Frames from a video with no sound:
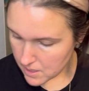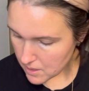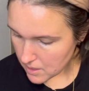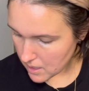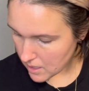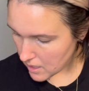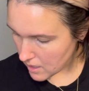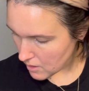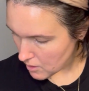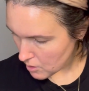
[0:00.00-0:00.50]

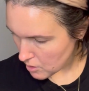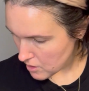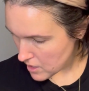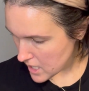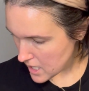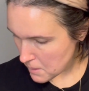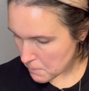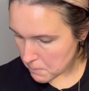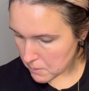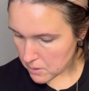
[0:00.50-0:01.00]
or
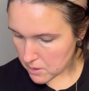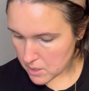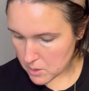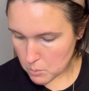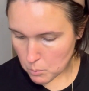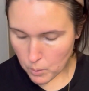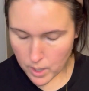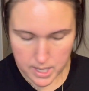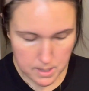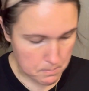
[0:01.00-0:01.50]
amber and
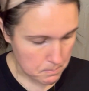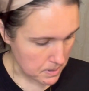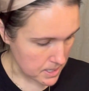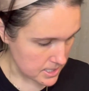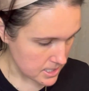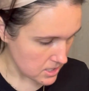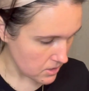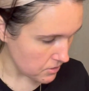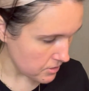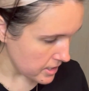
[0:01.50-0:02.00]
white
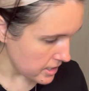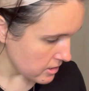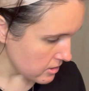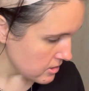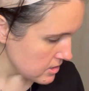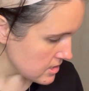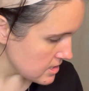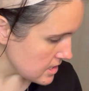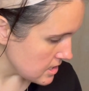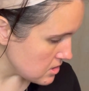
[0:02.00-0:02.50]
musk
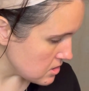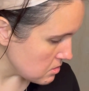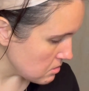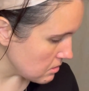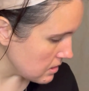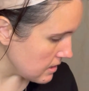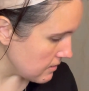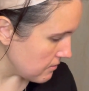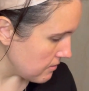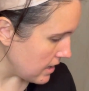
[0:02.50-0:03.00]
fragrance. I do
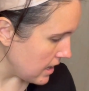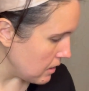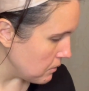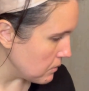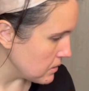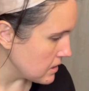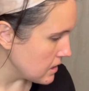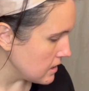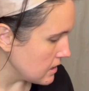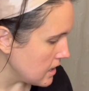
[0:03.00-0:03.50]
love that
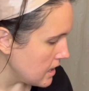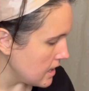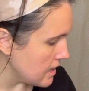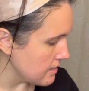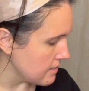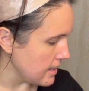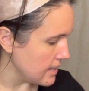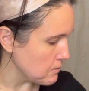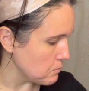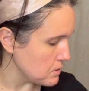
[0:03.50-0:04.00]
one a lot.
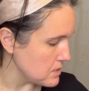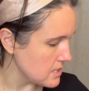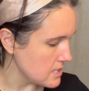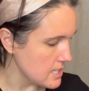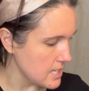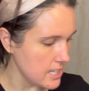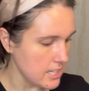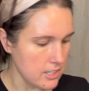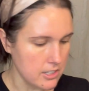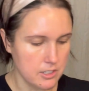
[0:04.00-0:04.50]
That one's
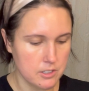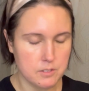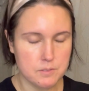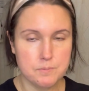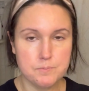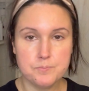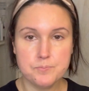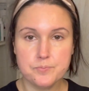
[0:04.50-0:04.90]
here.